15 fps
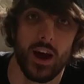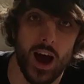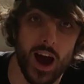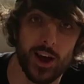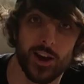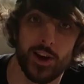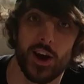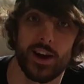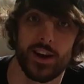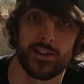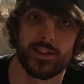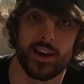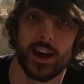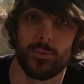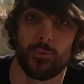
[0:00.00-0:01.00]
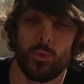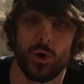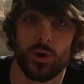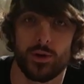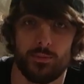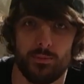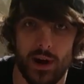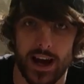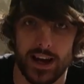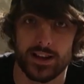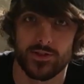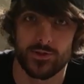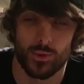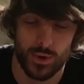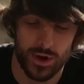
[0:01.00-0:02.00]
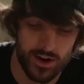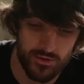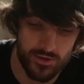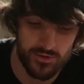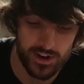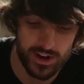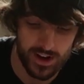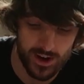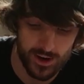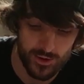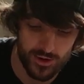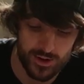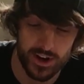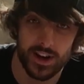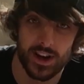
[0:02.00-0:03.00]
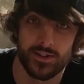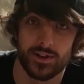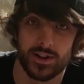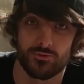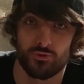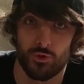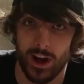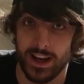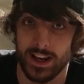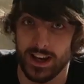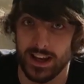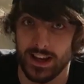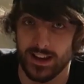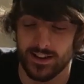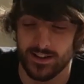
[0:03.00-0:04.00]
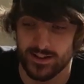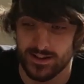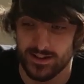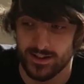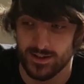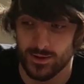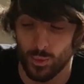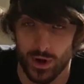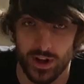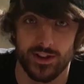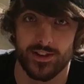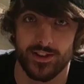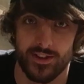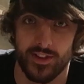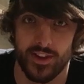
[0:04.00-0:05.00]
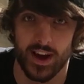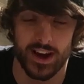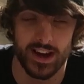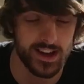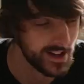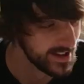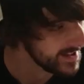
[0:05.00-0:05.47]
Hello guys, and welcome back to another video on another rainy winter's day.